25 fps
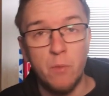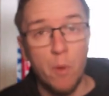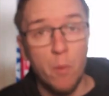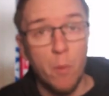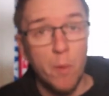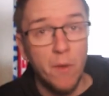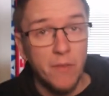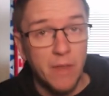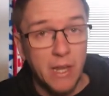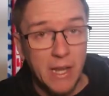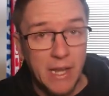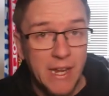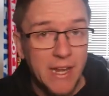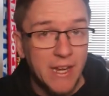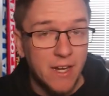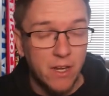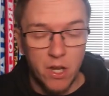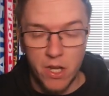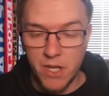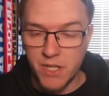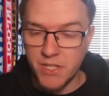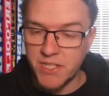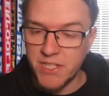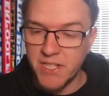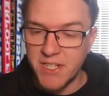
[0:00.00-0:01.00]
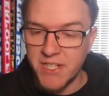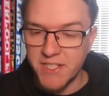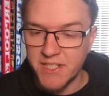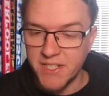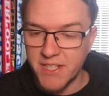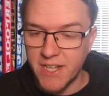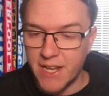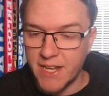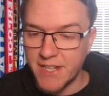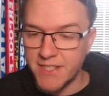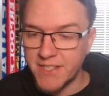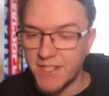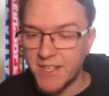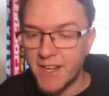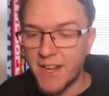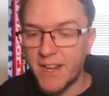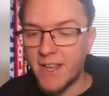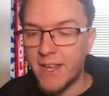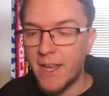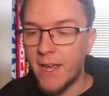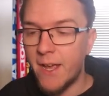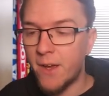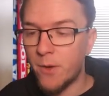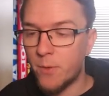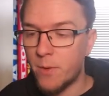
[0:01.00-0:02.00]
We won the league last season and
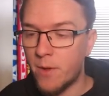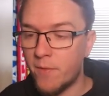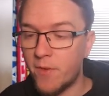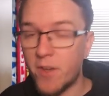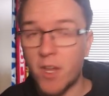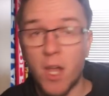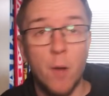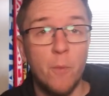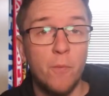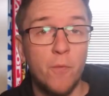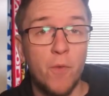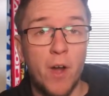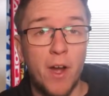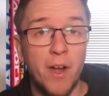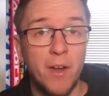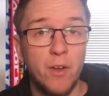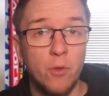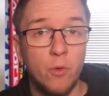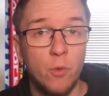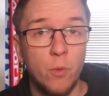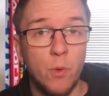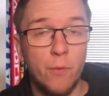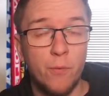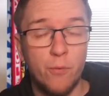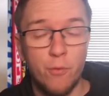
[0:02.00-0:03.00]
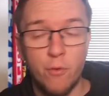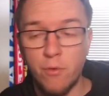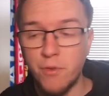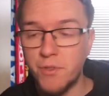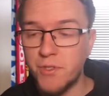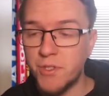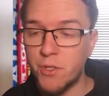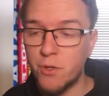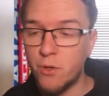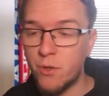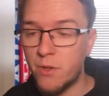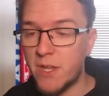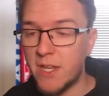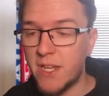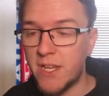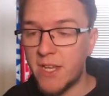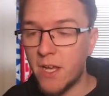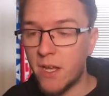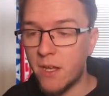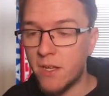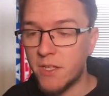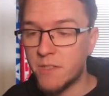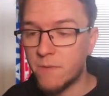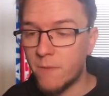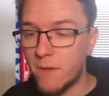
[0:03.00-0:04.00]
today we have a cup final. We're through to
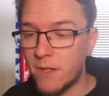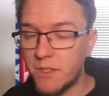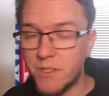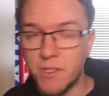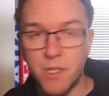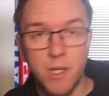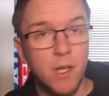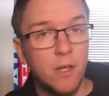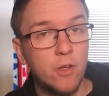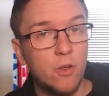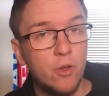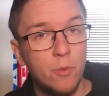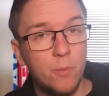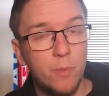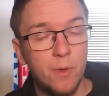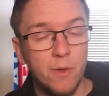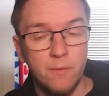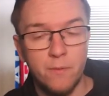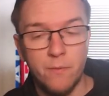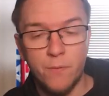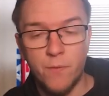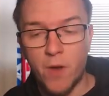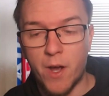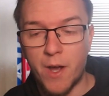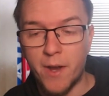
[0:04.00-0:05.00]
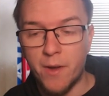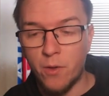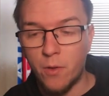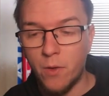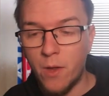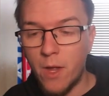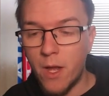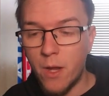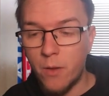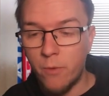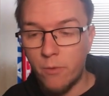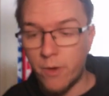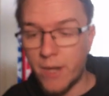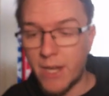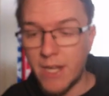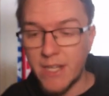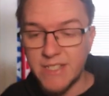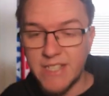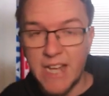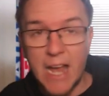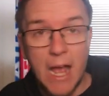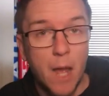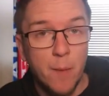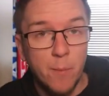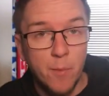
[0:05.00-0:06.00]
the uh, Svenska Cupen final, we're
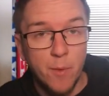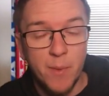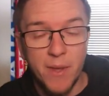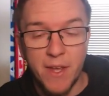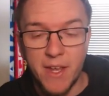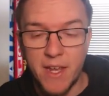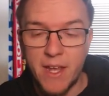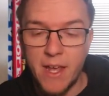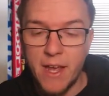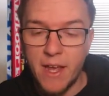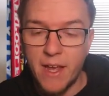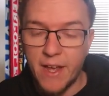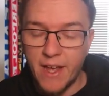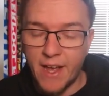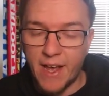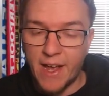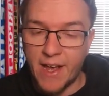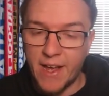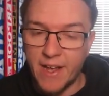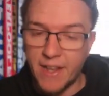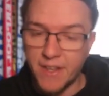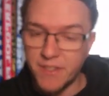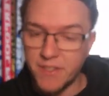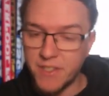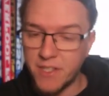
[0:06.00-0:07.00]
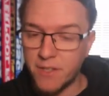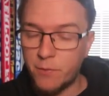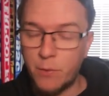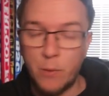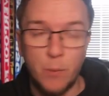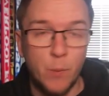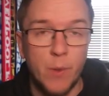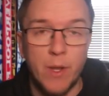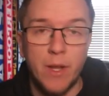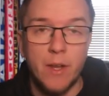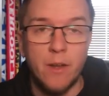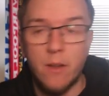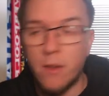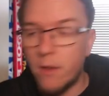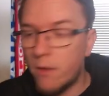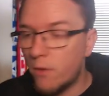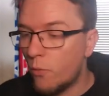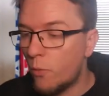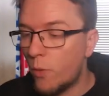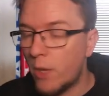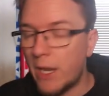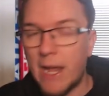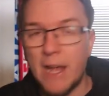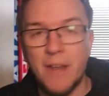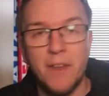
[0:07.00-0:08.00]
against Hammarby and if we win,
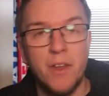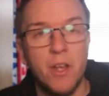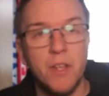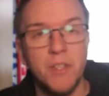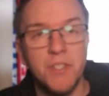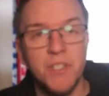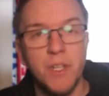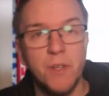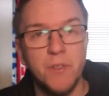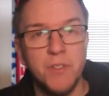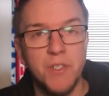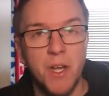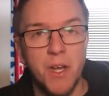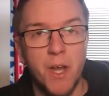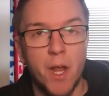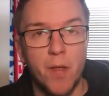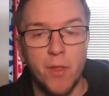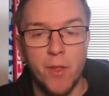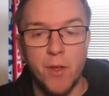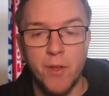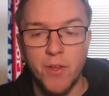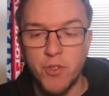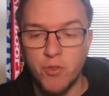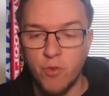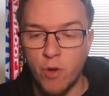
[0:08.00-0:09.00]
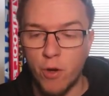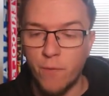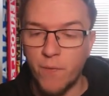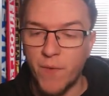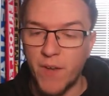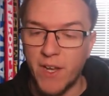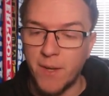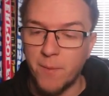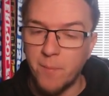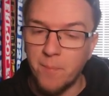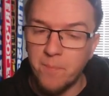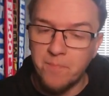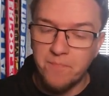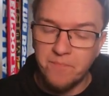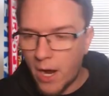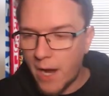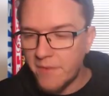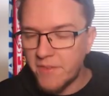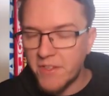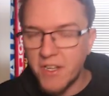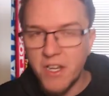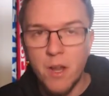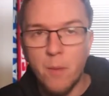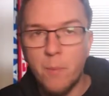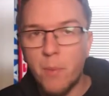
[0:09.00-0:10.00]
we'll add ourselves another trophy.
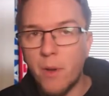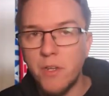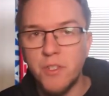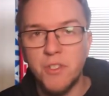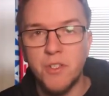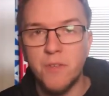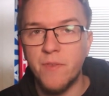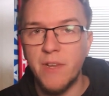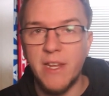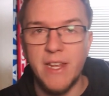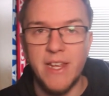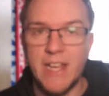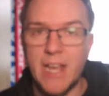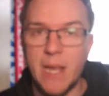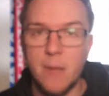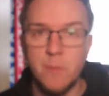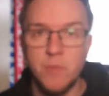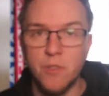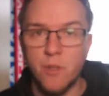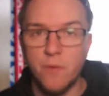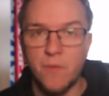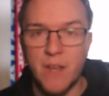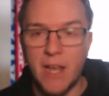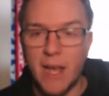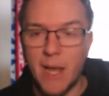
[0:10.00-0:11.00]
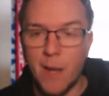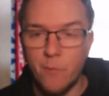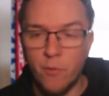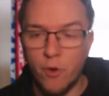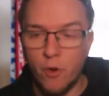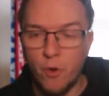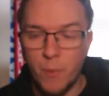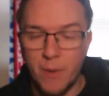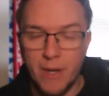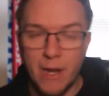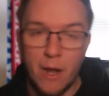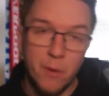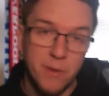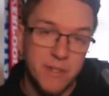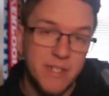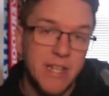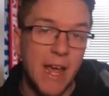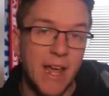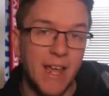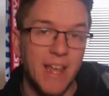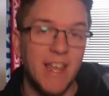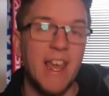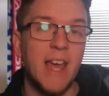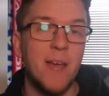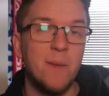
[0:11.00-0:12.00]
I've done a bunch of league games off camera. We've been now
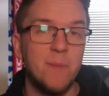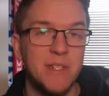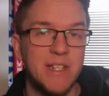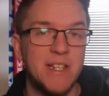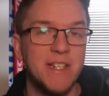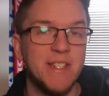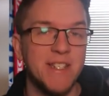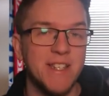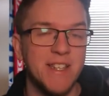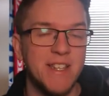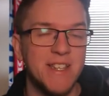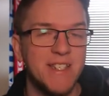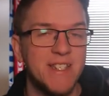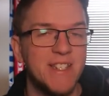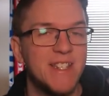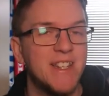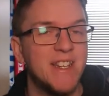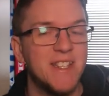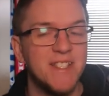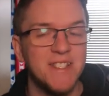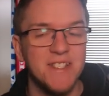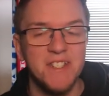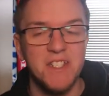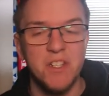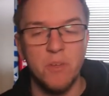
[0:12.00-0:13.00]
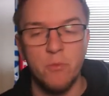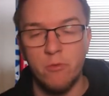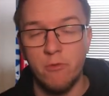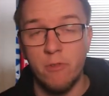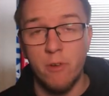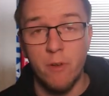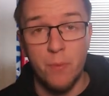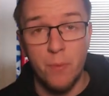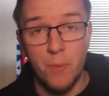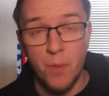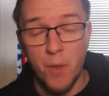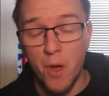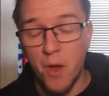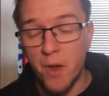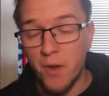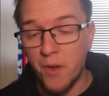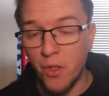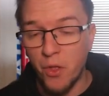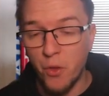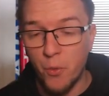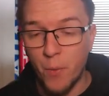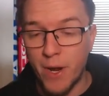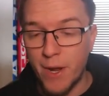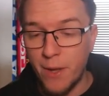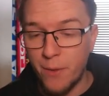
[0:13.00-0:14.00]
10 games into this season, so we're a third
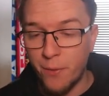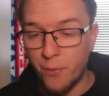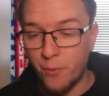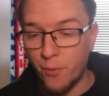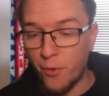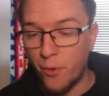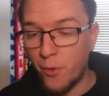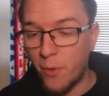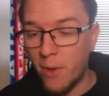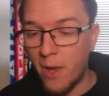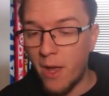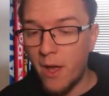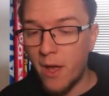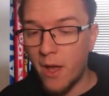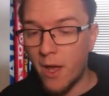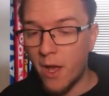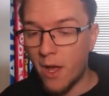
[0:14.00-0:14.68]
of the way through.